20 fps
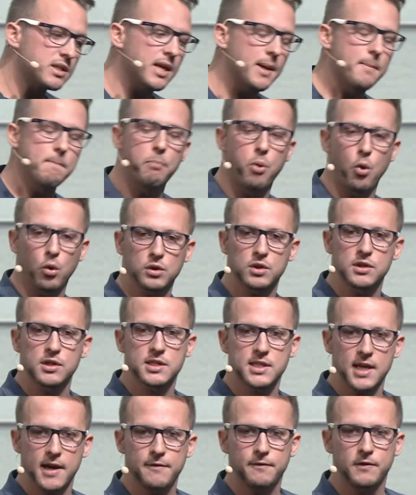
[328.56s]
important
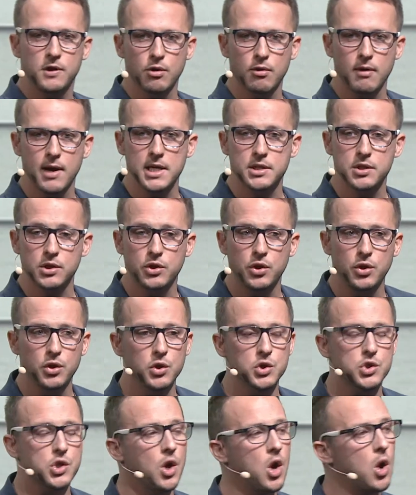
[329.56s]
safety-related
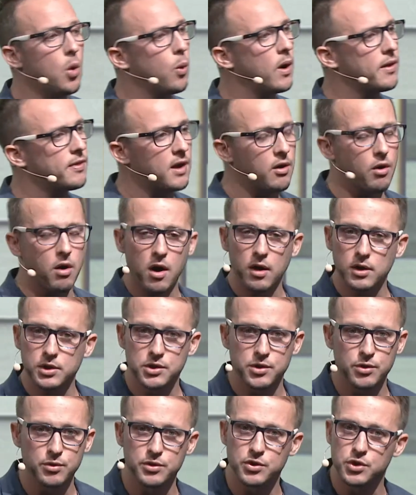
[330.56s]
cues when they're asked
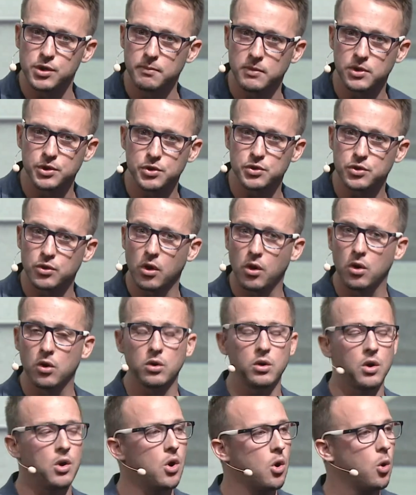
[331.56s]
to resume
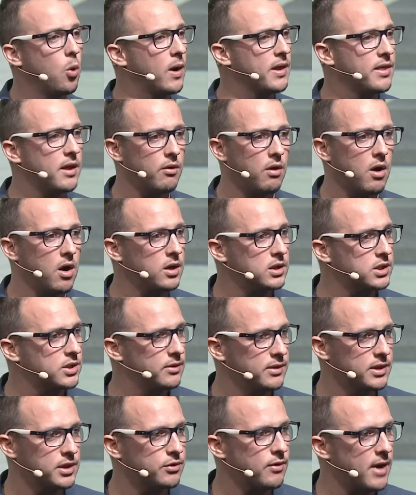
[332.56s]
control or when they're asked to
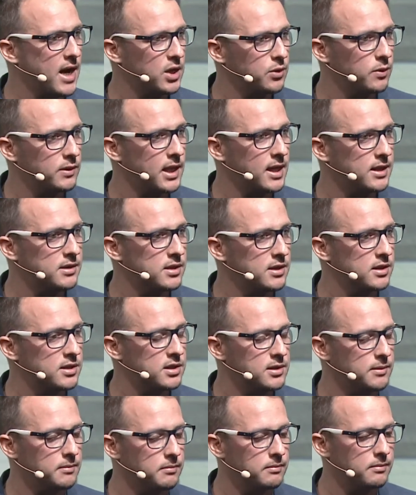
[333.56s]
interact with that
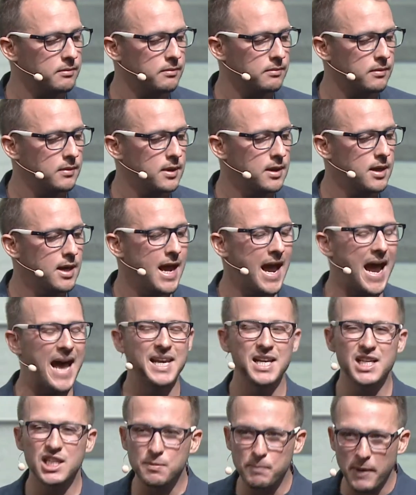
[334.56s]
system. And
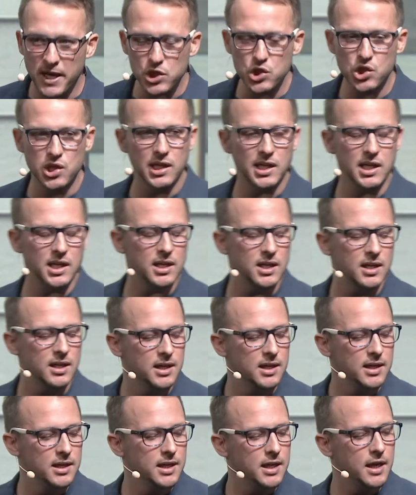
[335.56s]
especially
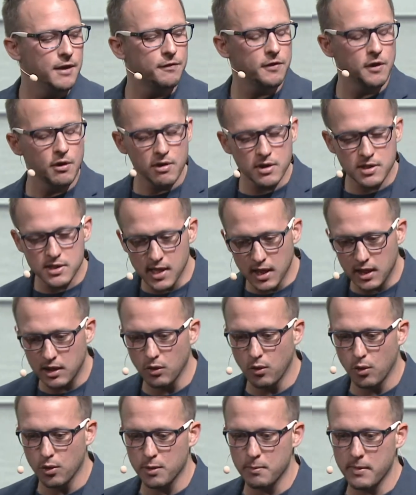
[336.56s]
if there are subtle
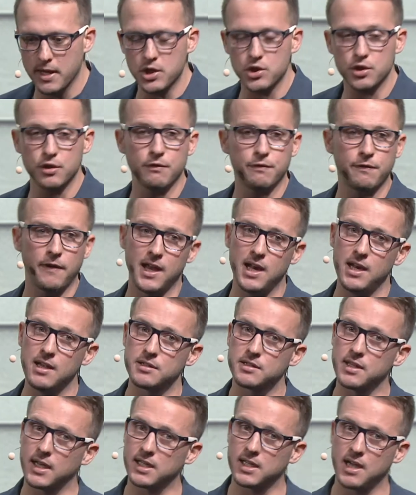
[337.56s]
automation failures
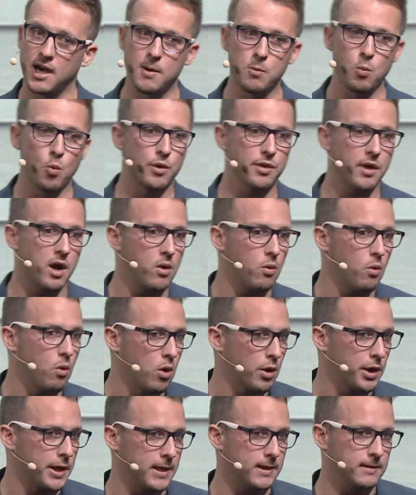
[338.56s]
that come without
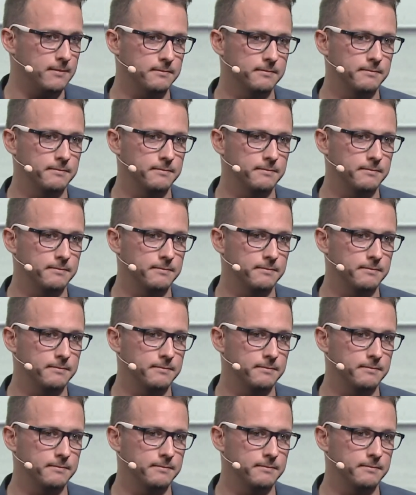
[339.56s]
warning.